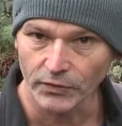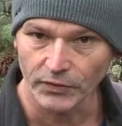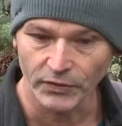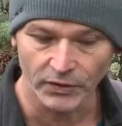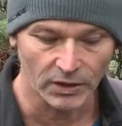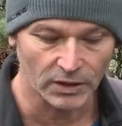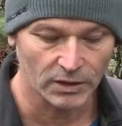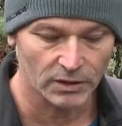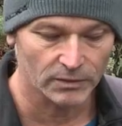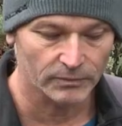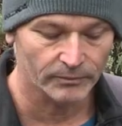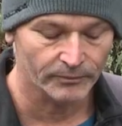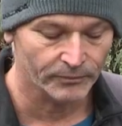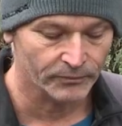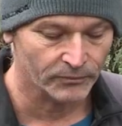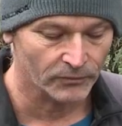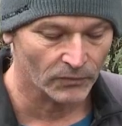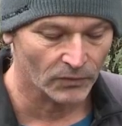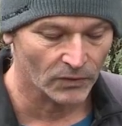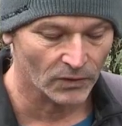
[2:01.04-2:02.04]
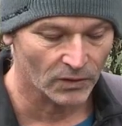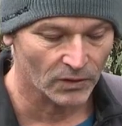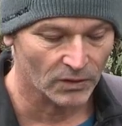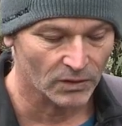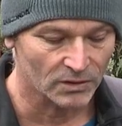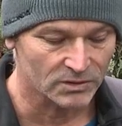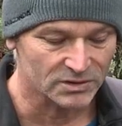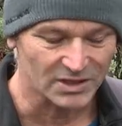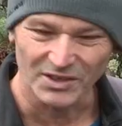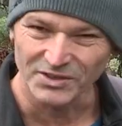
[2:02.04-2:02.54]
thick,
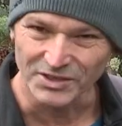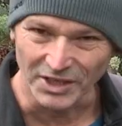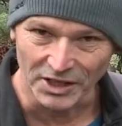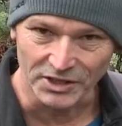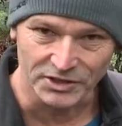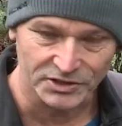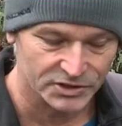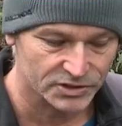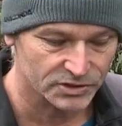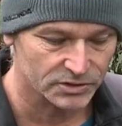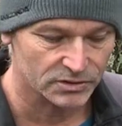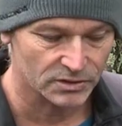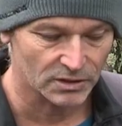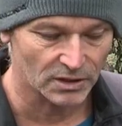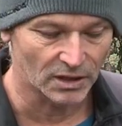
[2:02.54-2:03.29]
so dense,